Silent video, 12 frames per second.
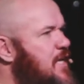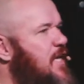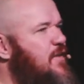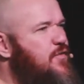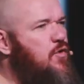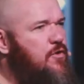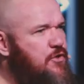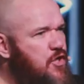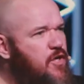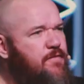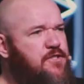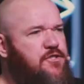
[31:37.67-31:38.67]
If you are
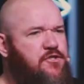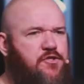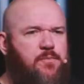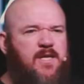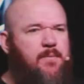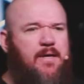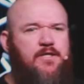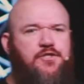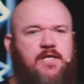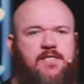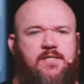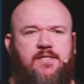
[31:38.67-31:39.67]
nervous to speak about
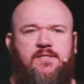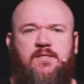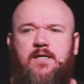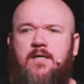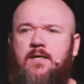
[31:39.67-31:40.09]
Jesus,